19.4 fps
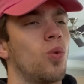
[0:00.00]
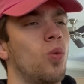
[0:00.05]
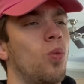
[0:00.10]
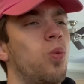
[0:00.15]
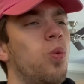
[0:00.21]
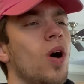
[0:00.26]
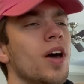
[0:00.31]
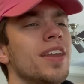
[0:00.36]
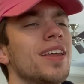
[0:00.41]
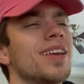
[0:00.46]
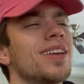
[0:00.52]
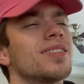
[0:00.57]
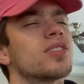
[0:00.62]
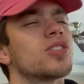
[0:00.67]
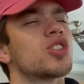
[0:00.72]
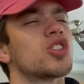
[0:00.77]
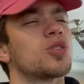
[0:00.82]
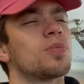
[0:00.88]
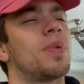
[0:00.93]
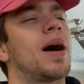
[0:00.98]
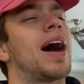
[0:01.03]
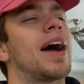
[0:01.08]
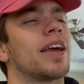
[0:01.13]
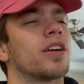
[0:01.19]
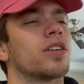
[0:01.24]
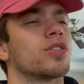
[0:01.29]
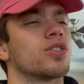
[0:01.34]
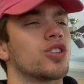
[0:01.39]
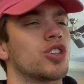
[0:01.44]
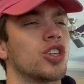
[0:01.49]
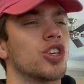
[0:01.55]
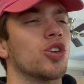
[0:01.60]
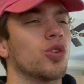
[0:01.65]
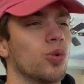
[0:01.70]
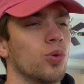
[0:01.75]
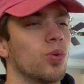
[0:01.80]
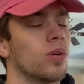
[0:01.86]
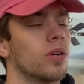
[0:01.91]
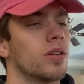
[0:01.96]
what inspires
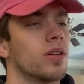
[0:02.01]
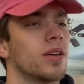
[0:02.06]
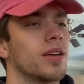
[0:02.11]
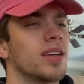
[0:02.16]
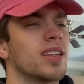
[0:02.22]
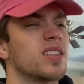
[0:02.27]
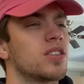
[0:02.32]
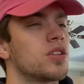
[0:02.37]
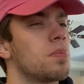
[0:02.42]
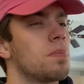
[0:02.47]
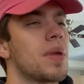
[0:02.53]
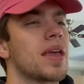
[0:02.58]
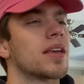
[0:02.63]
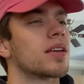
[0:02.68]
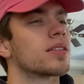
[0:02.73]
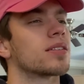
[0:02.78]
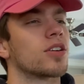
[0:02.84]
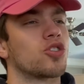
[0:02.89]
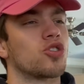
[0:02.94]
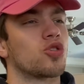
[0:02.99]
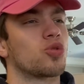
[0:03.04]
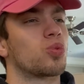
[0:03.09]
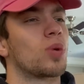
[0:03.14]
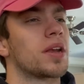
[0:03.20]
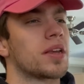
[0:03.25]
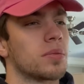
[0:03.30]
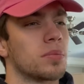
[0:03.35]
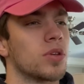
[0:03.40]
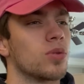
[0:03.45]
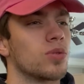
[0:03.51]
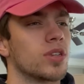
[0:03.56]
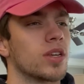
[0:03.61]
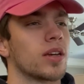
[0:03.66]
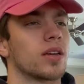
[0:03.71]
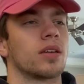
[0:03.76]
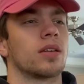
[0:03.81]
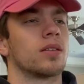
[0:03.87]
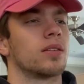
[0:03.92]
you to make such great music?